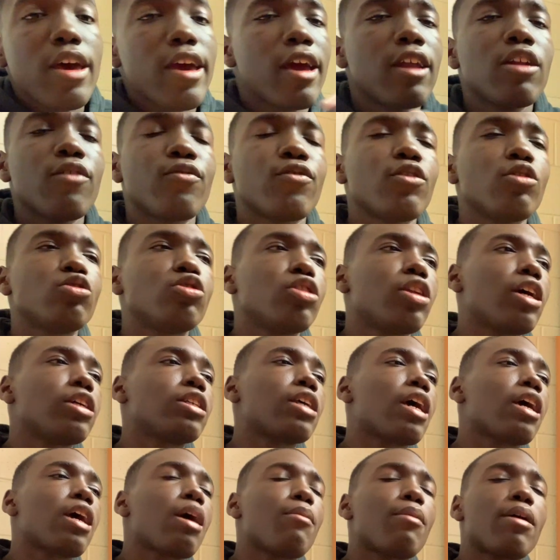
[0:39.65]
In the future, that's
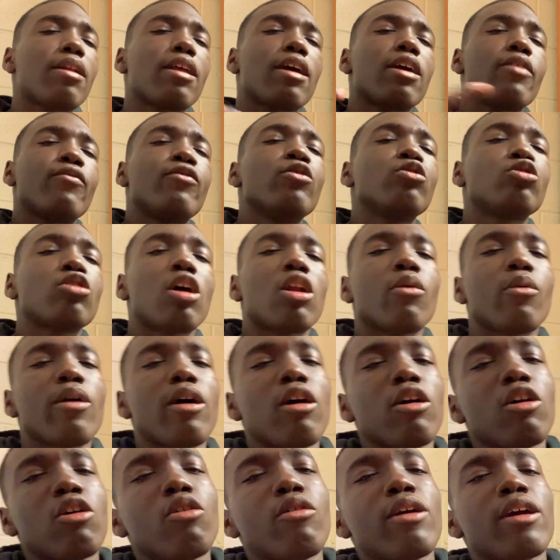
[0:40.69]
how I got my name, Future All
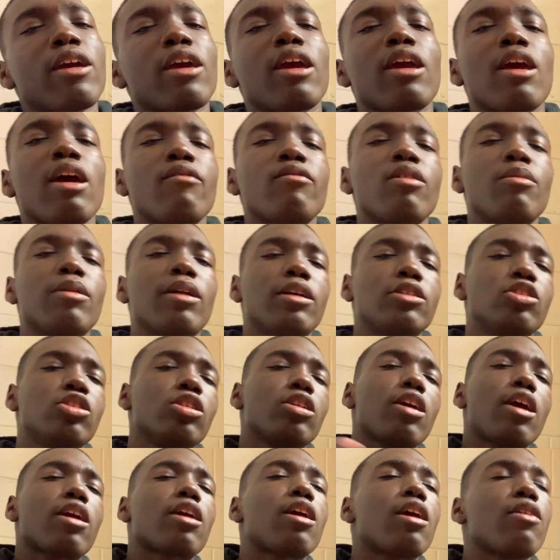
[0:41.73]
Around GOAT, aka F W A
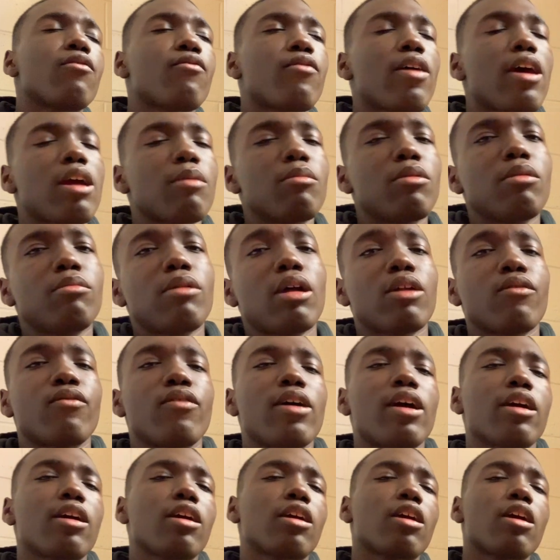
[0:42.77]
G, aka Fag, but I'm not a
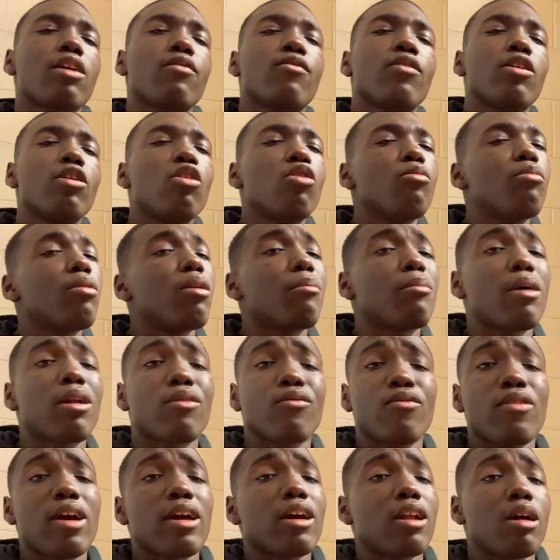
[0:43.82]
fag, aka for GOAT, but I'm not a
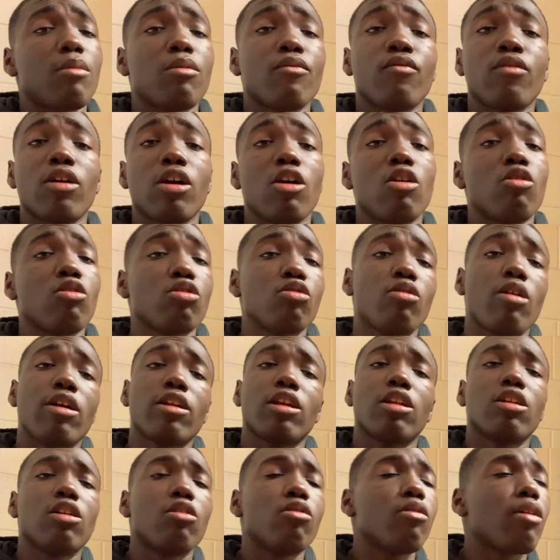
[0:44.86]
faggot, I'm a for GOAT. You
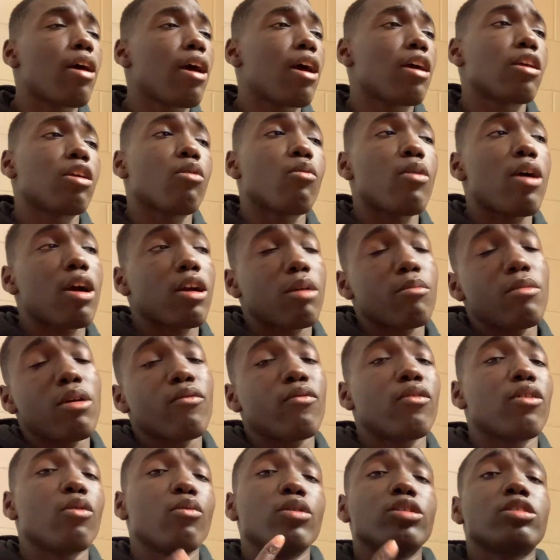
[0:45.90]
already know, I ain't rocking, man,
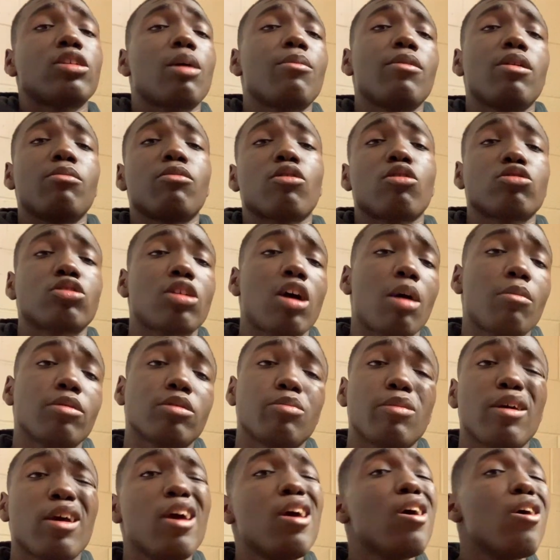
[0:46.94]
for the restart, man, I'm gonna stop
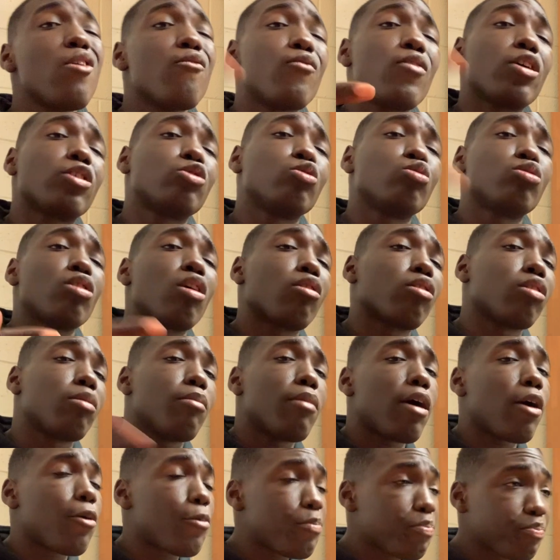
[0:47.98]
us, man. Fuck is you talking
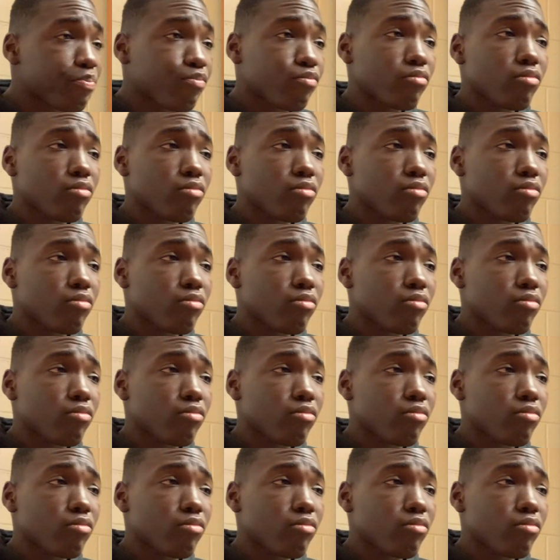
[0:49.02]
about?